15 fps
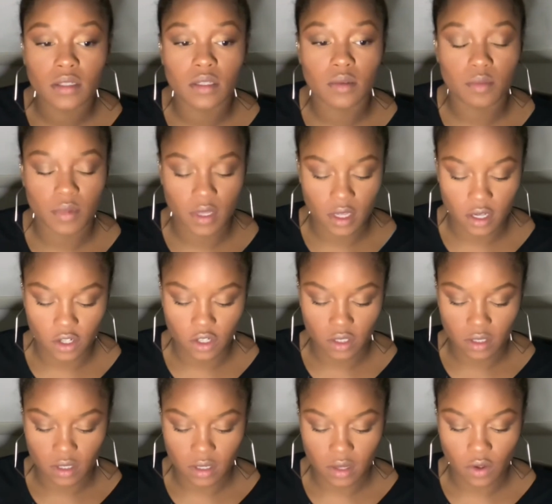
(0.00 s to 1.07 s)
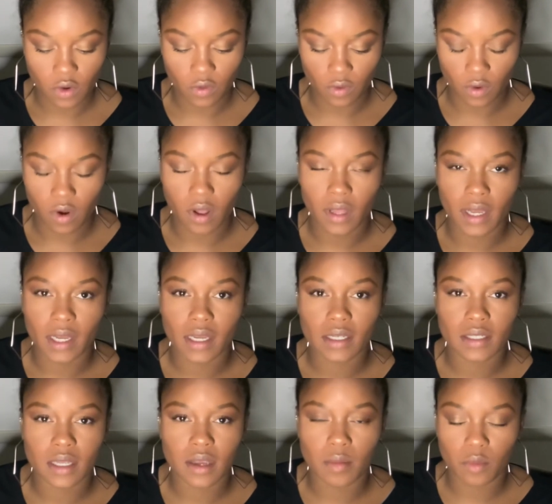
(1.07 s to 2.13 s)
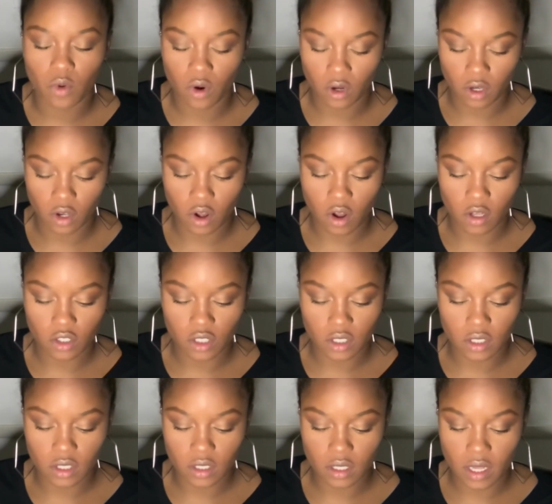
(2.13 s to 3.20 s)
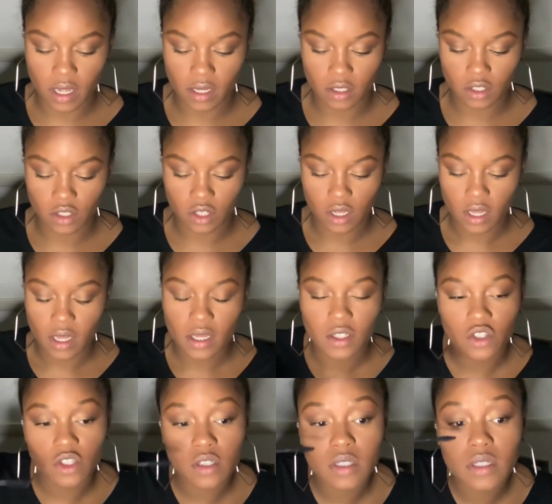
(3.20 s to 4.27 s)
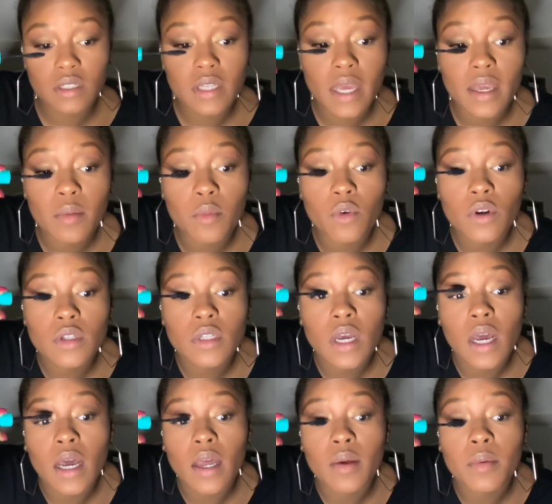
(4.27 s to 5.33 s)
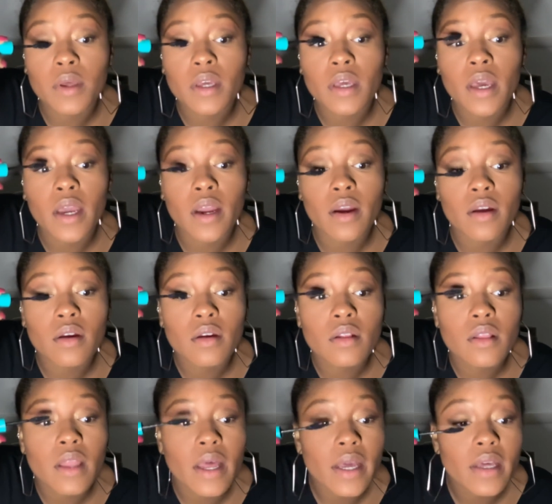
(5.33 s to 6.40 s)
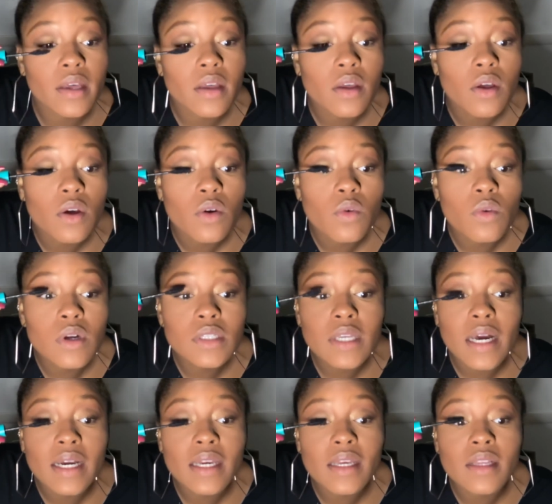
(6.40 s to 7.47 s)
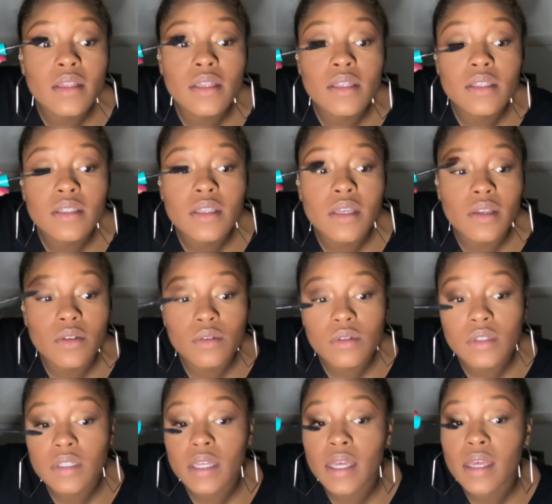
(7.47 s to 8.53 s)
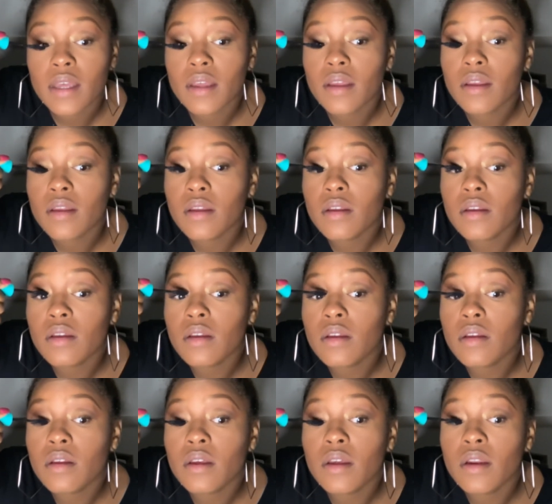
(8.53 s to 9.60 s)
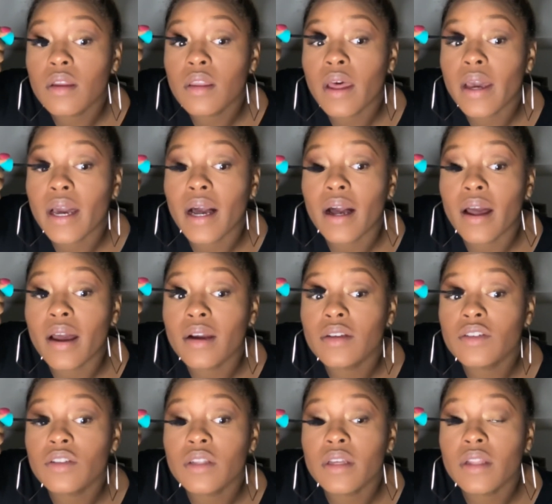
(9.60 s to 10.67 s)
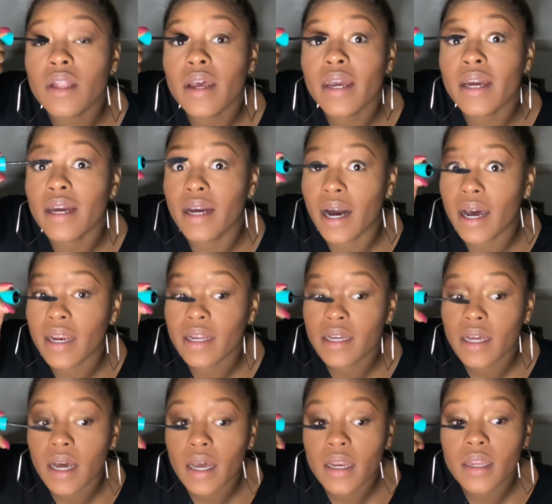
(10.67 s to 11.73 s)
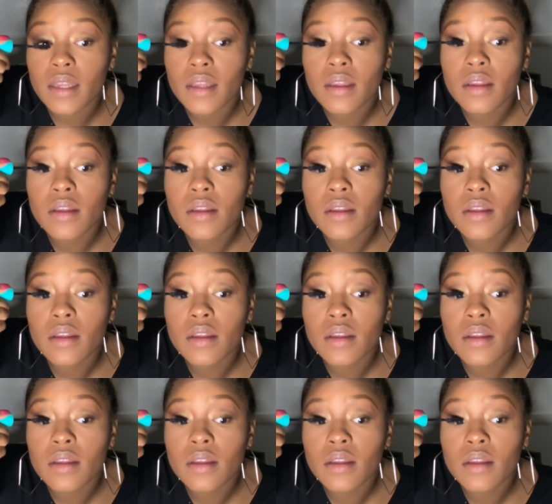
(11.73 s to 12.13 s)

to be just overall, like I said, more cautious and like just take more time and care. Like once I get the skill set and like I actually like got it,